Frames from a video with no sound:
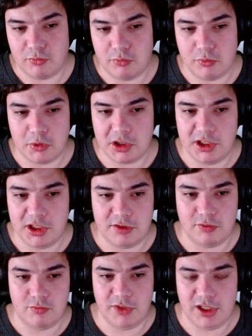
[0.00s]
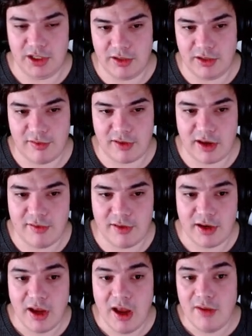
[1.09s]
would need to
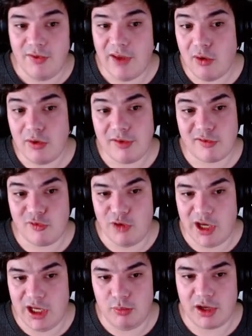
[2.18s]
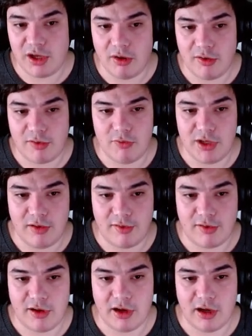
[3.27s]
re-instantiate. Now it's green because green is
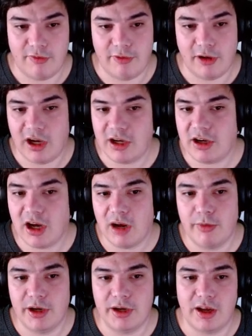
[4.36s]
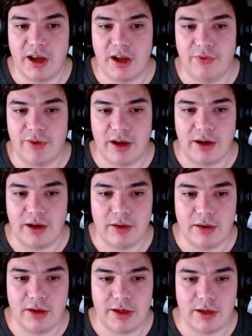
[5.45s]
the color for uncommon, and then
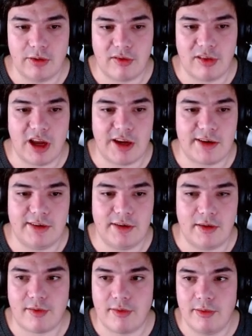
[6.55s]
it looks like this.